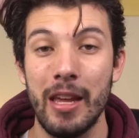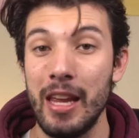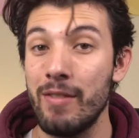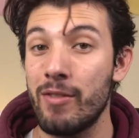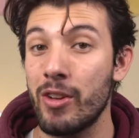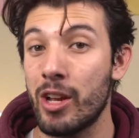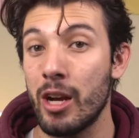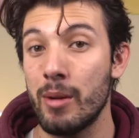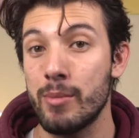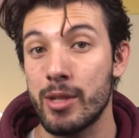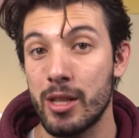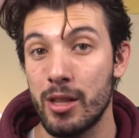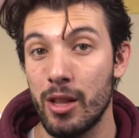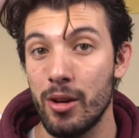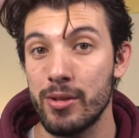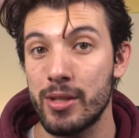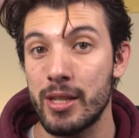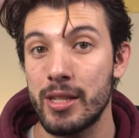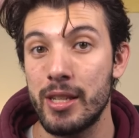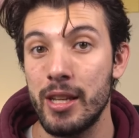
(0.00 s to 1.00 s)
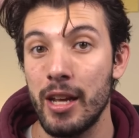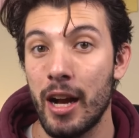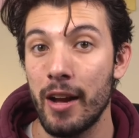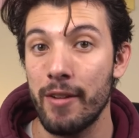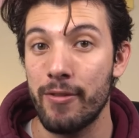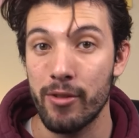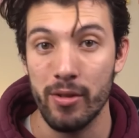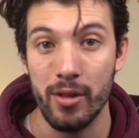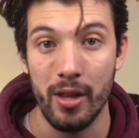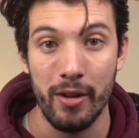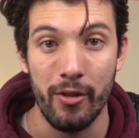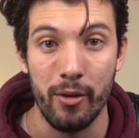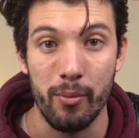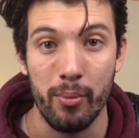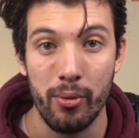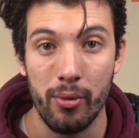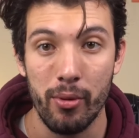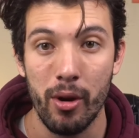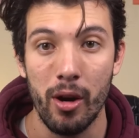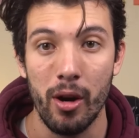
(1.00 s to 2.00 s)
that even comes close is the iPhone 11
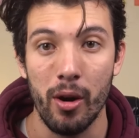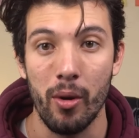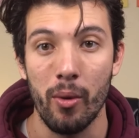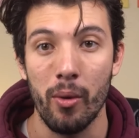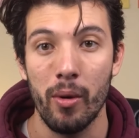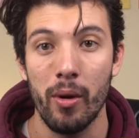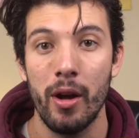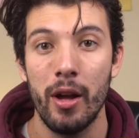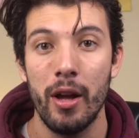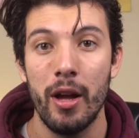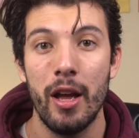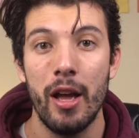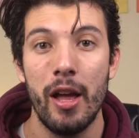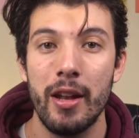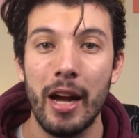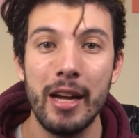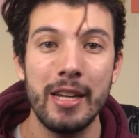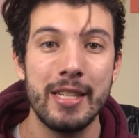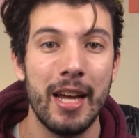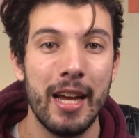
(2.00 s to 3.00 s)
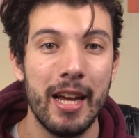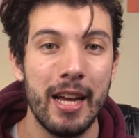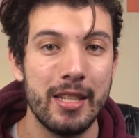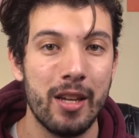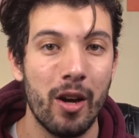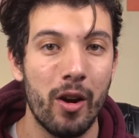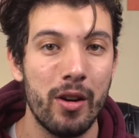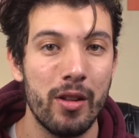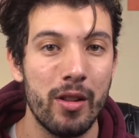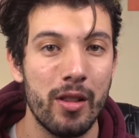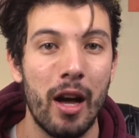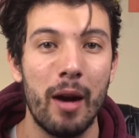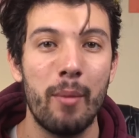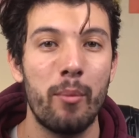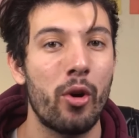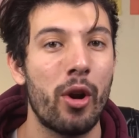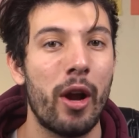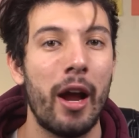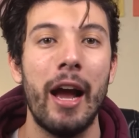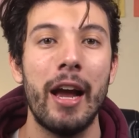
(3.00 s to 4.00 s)
Pro. Night sight has gotten a lot
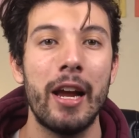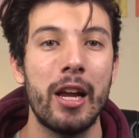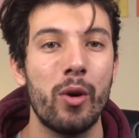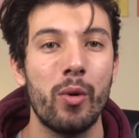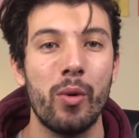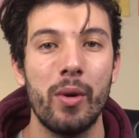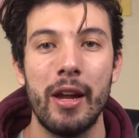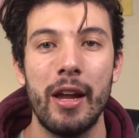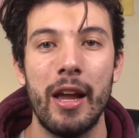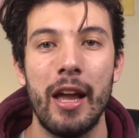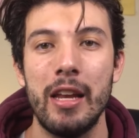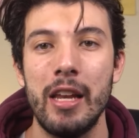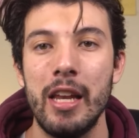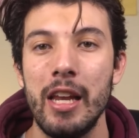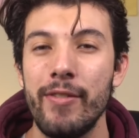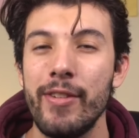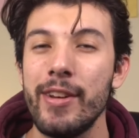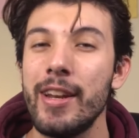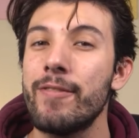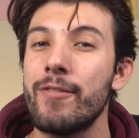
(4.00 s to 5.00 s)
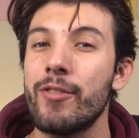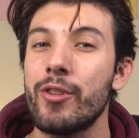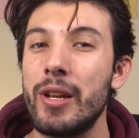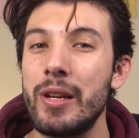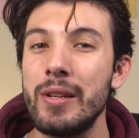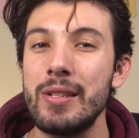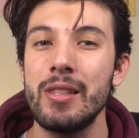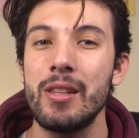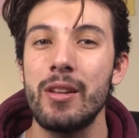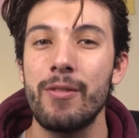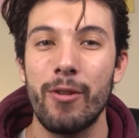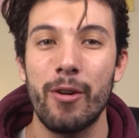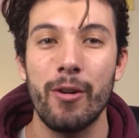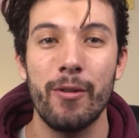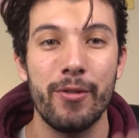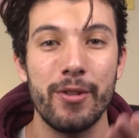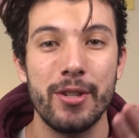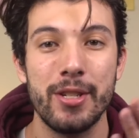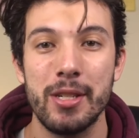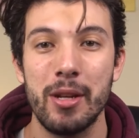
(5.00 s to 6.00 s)
more accurate, and even after using the phone
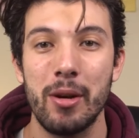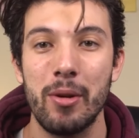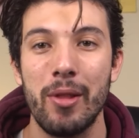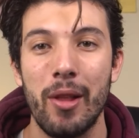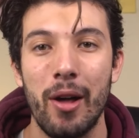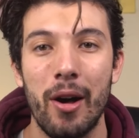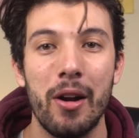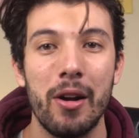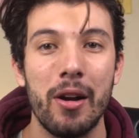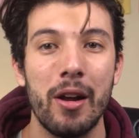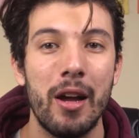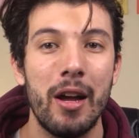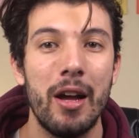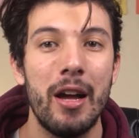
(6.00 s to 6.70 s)
for so long,